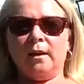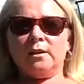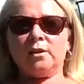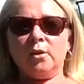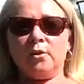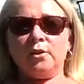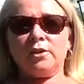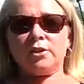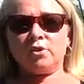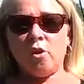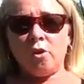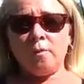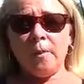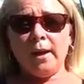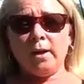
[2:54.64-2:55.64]
So the
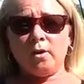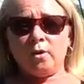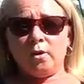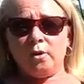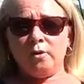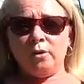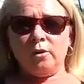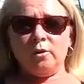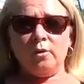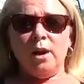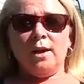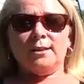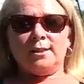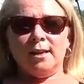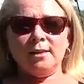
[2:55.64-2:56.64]
Strongback GURU
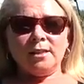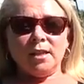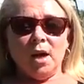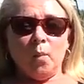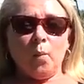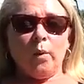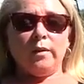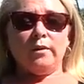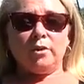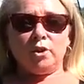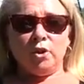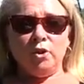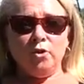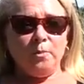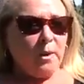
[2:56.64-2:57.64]
does come with
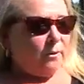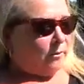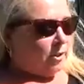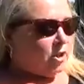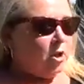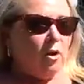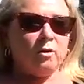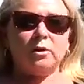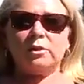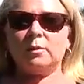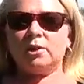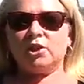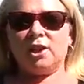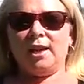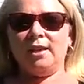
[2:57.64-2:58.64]
two beverage holders
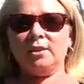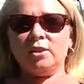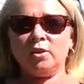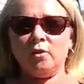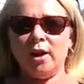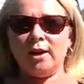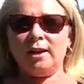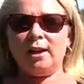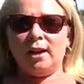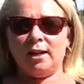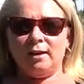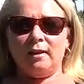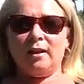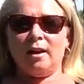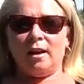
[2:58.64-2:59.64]
which are integrated
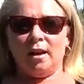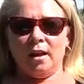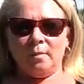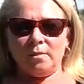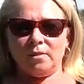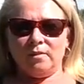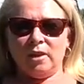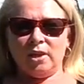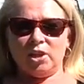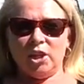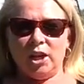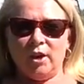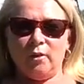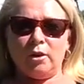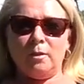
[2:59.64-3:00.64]
into the arms of the
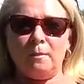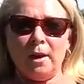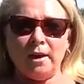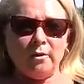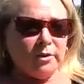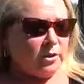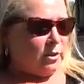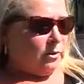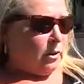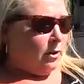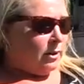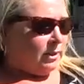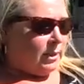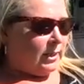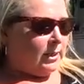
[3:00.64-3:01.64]
chair. And you may also
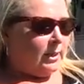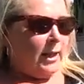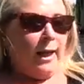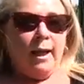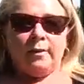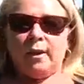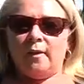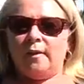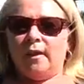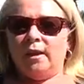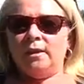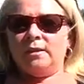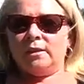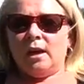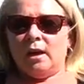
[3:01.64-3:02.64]
notice here that
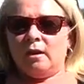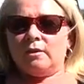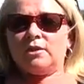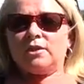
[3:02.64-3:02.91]
these are